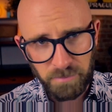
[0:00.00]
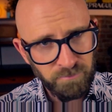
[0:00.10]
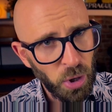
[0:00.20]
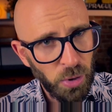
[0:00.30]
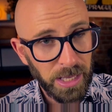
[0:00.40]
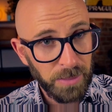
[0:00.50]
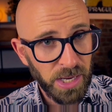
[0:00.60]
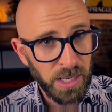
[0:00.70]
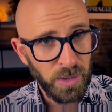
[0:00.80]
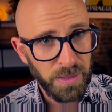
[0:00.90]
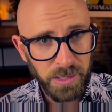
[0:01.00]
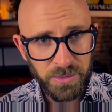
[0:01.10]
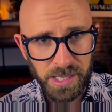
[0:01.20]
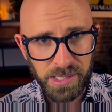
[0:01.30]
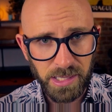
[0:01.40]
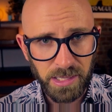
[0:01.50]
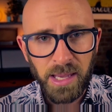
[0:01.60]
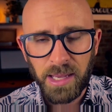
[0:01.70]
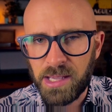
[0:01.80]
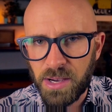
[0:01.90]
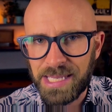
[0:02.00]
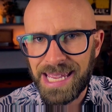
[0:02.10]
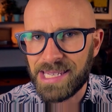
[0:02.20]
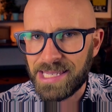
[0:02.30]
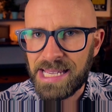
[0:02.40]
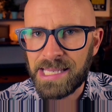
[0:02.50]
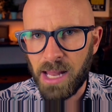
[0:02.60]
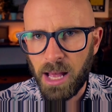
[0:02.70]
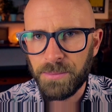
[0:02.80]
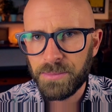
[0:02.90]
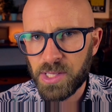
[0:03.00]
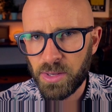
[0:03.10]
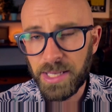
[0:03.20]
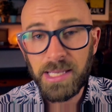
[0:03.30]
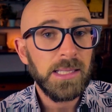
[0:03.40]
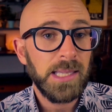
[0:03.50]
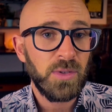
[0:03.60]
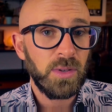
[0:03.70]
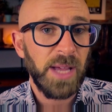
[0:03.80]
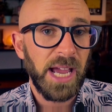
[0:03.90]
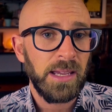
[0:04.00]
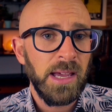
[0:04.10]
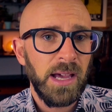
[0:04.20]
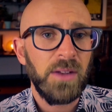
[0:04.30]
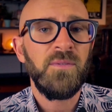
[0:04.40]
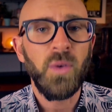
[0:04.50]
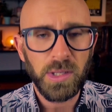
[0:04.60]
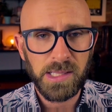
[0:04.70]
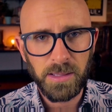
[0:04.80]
borrowing money with interest thing, it goes against Islam. So he went to the central bank and forced